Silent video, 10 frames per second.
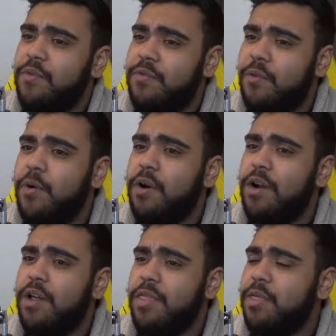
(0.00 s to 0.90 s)

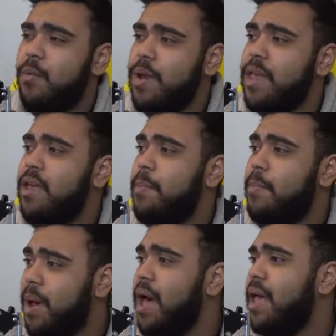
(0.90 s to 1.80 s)
For the week.
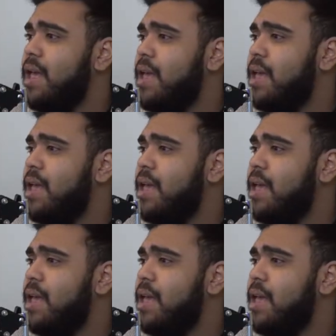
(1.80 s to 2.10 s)
But...